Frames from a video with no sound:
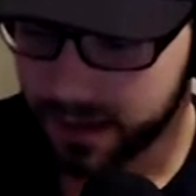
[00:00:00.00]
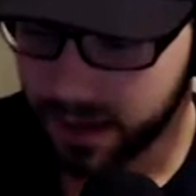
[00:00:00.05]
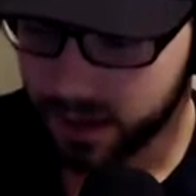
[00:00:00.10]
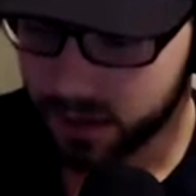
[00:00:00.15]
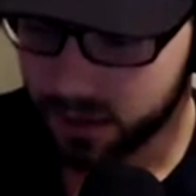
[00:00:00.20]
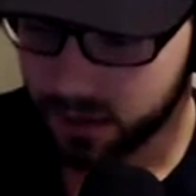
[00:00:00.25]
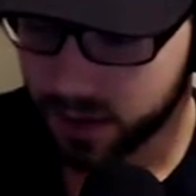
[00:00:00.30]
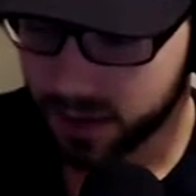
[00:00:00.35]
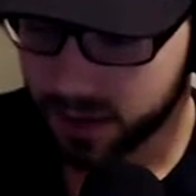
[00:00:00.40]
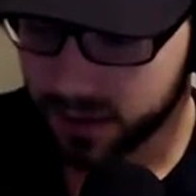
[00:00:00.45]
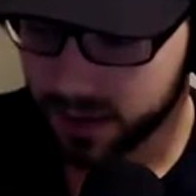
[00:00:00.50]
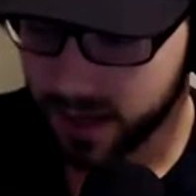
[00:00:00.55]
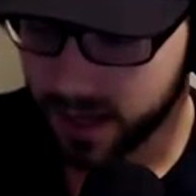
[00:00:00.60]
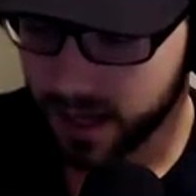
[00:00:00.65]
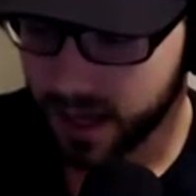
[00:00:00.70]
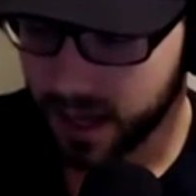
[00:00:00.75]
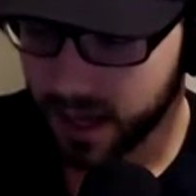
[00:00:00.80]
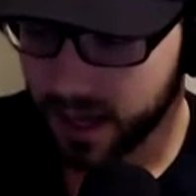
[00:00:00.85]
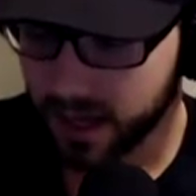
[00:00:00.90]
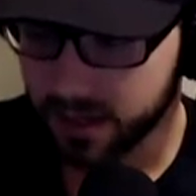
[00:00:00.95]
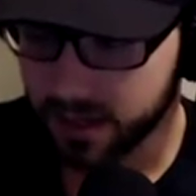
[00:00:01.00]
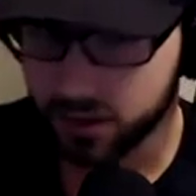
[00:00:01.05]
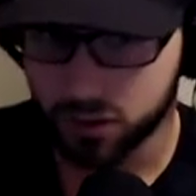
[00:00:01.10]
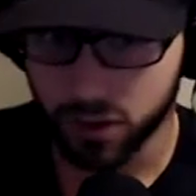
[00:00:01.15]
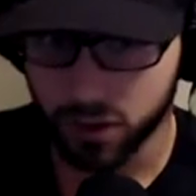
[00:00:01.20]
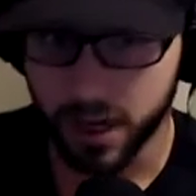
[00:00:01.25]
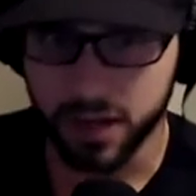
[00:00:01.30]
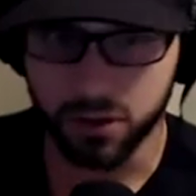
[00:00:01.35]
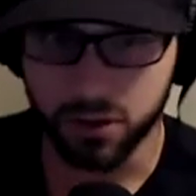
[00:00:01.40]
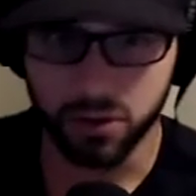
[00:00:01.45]
Narinsky and
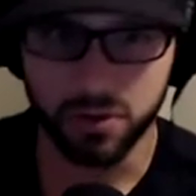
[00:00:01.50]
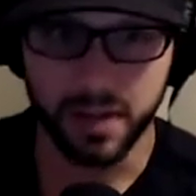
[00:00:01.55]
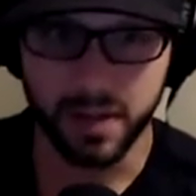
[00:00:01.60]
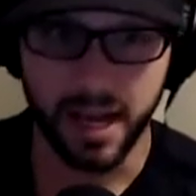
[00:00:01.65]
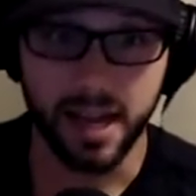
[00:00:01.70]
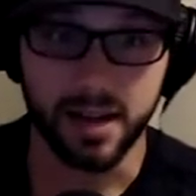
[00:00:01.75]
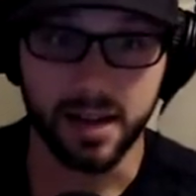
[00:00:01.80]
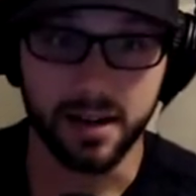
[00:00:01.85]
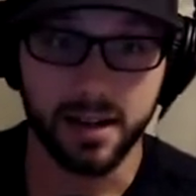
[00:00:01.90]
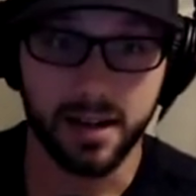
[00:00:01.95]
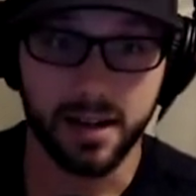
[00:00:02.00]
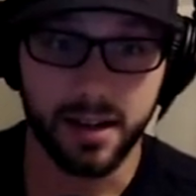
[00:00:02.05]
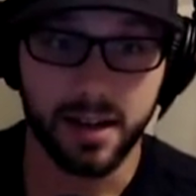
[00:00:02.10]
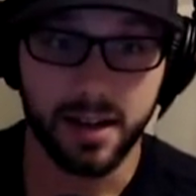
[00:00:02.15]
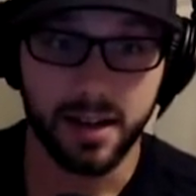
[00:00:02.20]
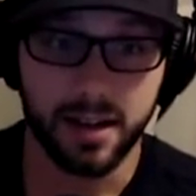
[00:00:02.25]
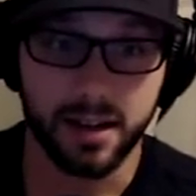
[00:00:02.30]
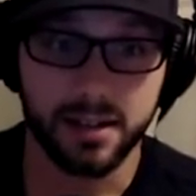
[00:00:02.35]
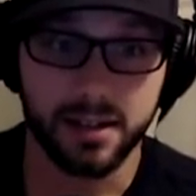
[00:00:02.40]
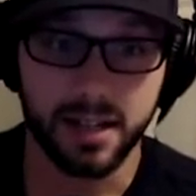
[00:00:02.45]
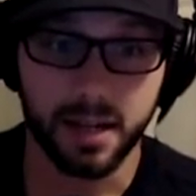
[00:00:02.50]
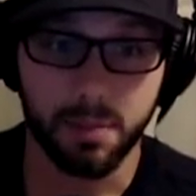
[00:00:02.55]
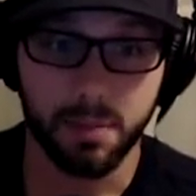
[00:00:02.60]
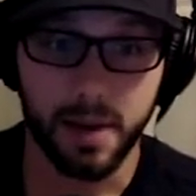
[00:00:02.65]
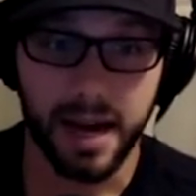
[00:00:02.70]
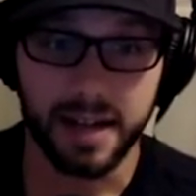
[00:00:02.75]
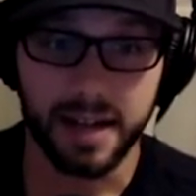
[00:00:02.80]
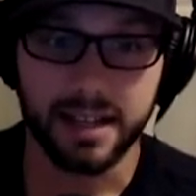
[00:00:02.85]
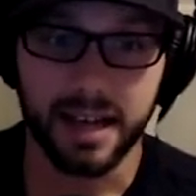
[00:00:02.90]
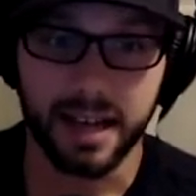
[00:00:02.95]
Drew Tate did a
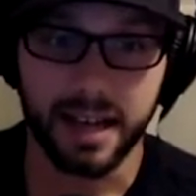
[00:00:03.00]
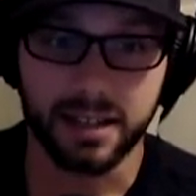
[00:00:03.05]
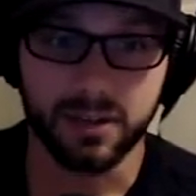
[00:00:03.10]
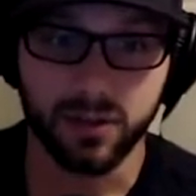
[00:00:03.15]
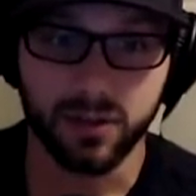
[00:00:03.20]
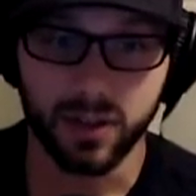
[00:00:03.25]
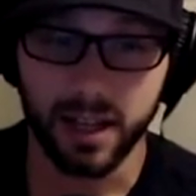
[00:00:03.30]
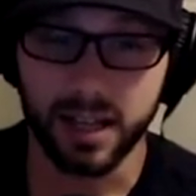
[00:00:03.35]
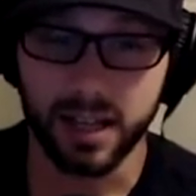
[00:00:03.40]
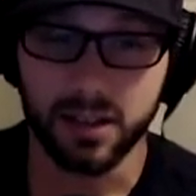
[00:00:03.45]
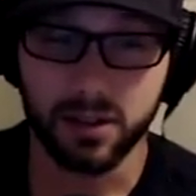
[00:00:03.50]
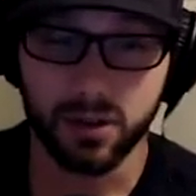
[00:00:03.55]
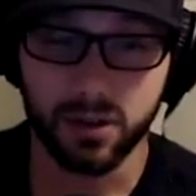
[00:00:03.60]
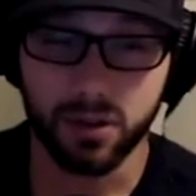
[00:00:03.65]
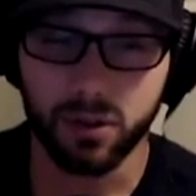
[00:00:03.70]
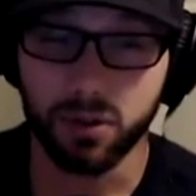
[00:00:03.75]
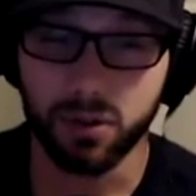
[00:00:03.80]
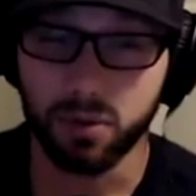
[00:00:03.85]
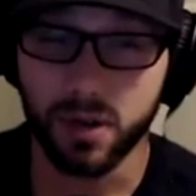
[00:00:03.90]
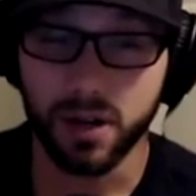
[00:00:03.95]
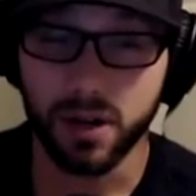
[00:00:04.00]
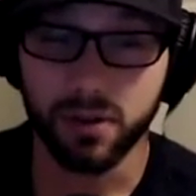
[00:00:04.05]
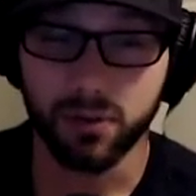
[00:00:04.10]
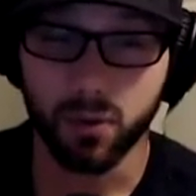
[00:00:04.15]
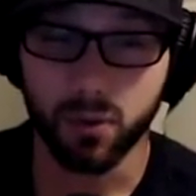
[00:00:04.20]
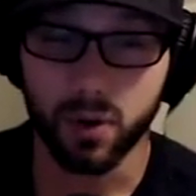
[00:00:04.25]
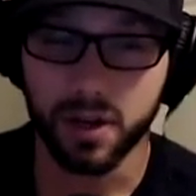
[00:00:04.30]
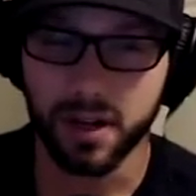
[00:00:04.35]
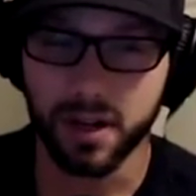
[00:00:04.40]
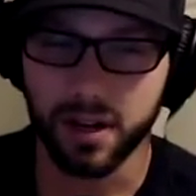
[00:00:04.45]
podcast for like 3 or
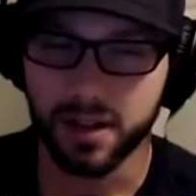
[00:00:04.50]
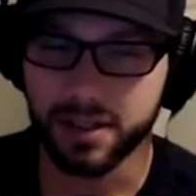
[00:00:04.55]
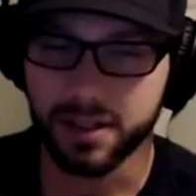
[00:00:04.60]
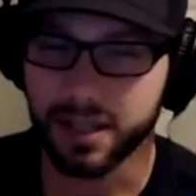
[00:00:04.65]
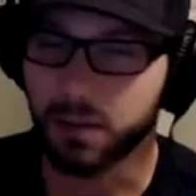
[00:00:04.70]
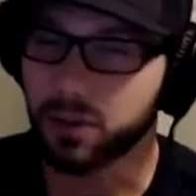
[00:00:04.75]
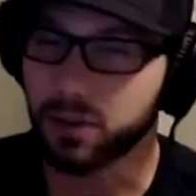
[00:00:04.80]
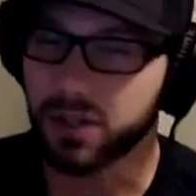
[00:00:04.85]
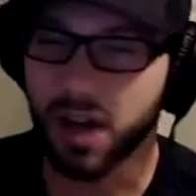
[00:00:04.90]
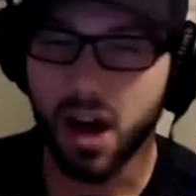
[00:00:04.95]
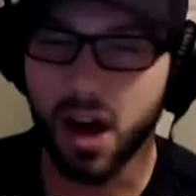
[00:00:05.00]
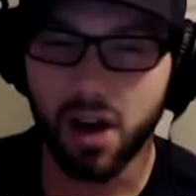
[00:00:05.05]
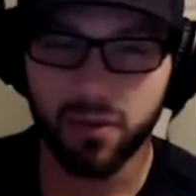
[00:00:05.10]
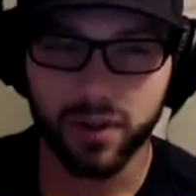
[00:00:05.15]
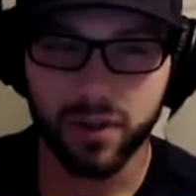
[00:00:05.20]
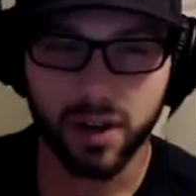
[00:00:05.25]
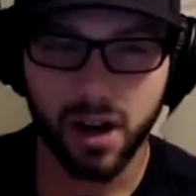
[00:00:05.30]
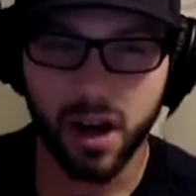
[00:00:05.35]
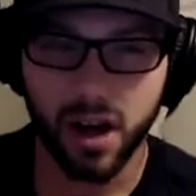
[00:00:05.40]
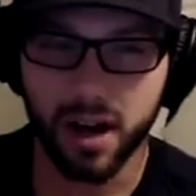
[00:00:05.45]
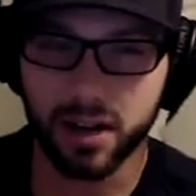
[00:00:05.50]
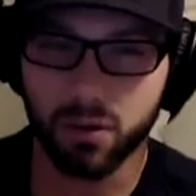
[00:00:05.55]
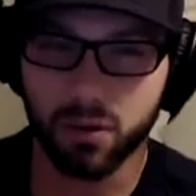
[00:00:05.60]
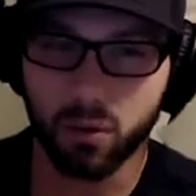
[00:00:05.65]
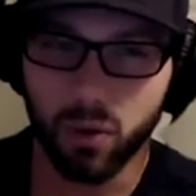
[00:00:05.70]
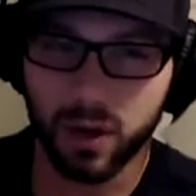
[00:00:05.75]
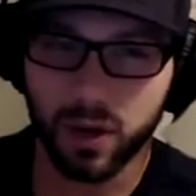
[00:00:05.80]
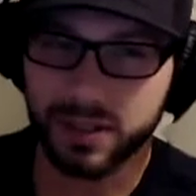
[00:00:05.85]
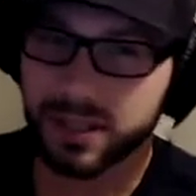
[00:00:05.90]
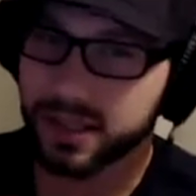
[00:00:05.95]
4 years, and it was off and on. It
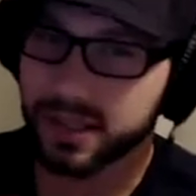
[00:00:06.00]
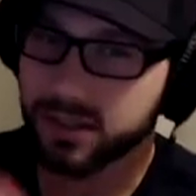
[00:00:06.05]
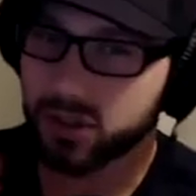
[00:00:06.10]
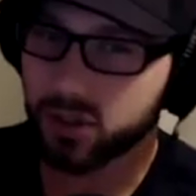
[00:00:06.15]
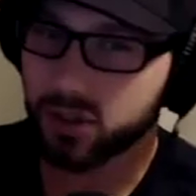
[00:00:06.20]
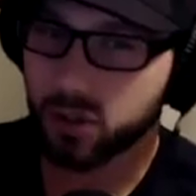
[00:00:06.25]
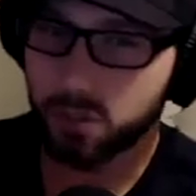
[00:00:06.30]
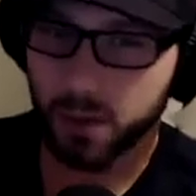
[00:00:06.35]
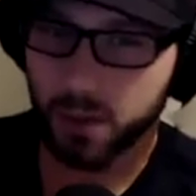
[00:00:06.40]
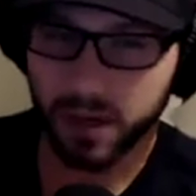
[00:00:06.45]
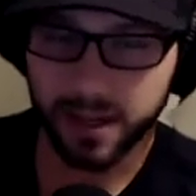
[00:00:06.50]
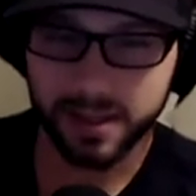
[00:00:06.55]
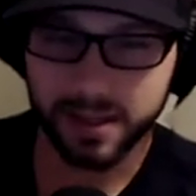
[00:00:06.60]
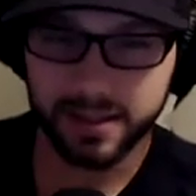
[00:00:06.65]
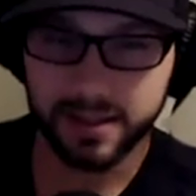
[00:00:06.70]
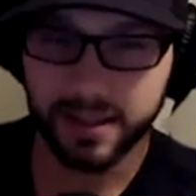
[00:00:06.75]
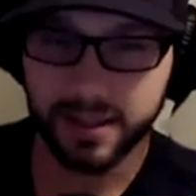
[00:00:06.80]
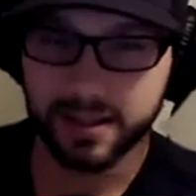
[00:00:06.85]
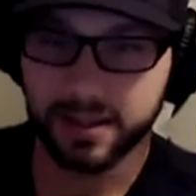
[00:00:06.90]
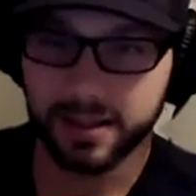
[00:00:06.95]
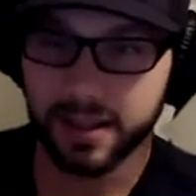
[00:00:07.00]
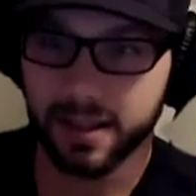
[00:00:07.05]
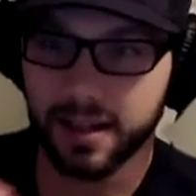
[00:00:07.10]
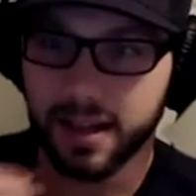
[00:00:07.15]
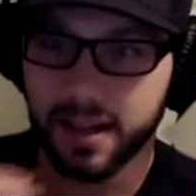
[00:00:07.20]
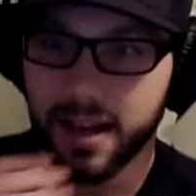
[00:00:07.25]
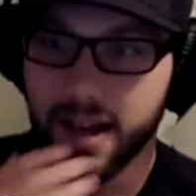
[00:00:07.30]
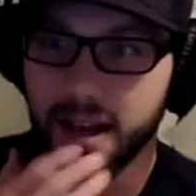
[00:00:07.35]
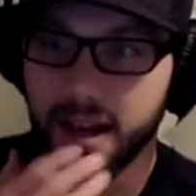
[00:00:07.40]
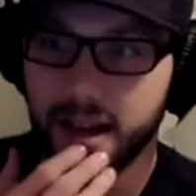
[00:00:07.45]
wasn't super consistent,
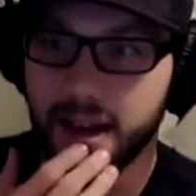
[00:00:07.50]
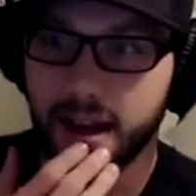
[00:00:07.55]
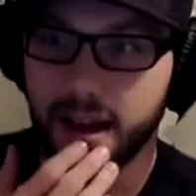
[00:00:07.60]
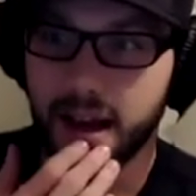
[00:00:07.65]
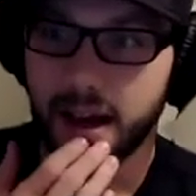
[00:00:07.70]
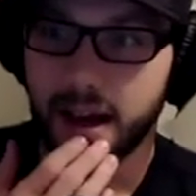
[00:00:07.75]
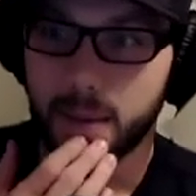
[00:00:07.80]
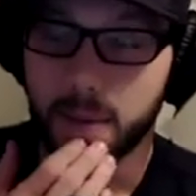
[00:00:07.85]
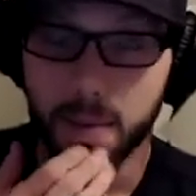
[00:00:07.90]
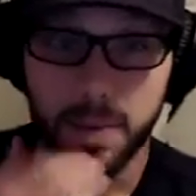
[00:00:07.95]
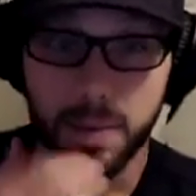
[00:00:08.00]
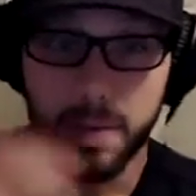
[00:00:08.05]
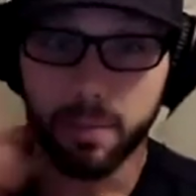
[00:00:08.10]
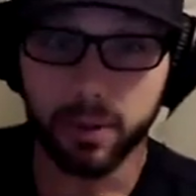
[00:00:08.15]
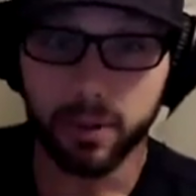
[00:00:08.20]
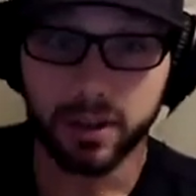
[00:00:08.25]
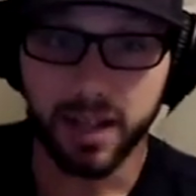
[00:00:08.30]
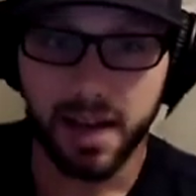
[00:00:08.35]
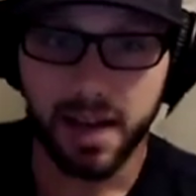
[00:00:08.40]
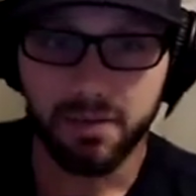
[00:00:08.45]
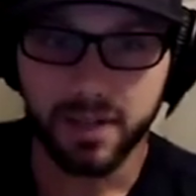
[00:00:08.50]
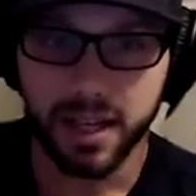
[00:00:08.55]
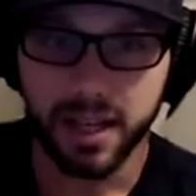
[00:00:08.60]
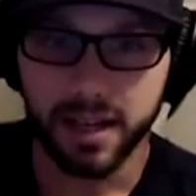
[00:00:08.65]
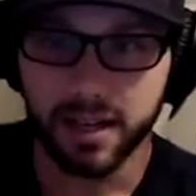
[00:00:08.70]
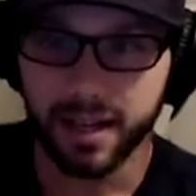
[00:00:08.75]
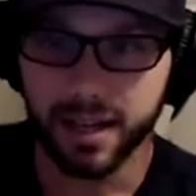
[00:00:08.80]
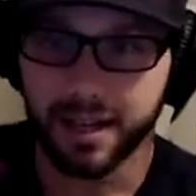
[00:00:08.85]
but people loved it.